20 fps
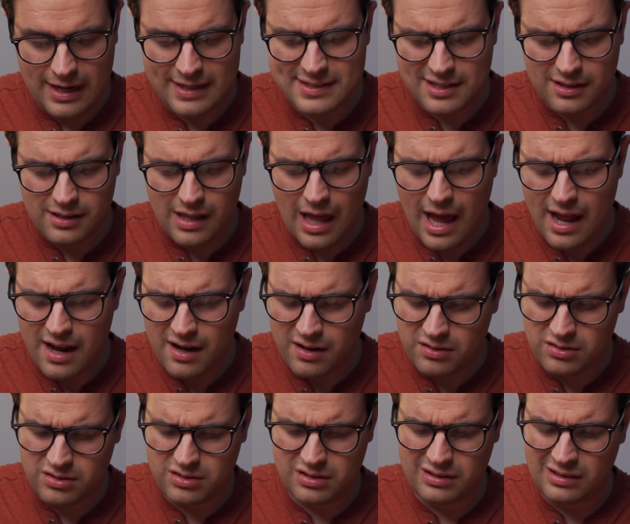It's a lot
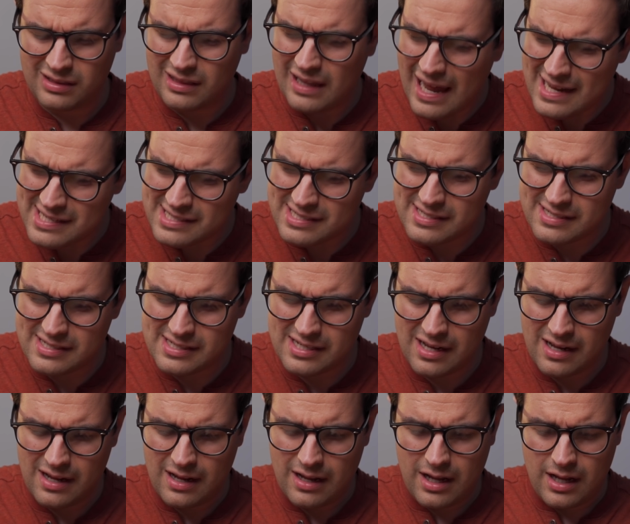less
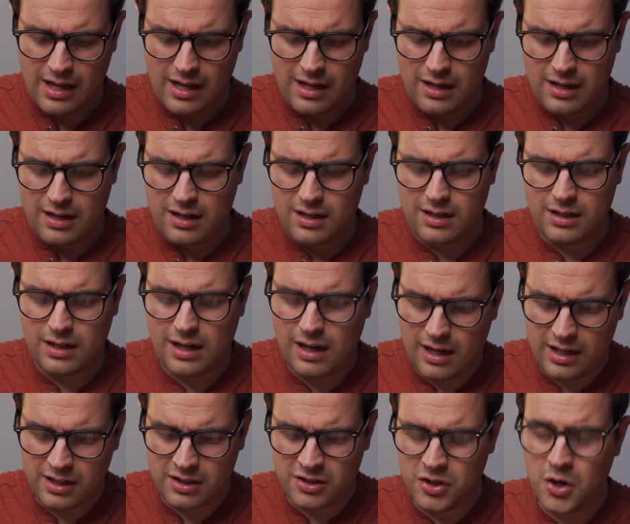
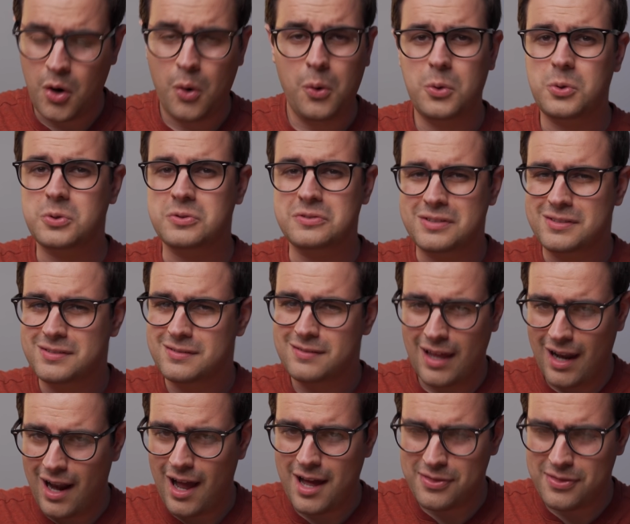gold than I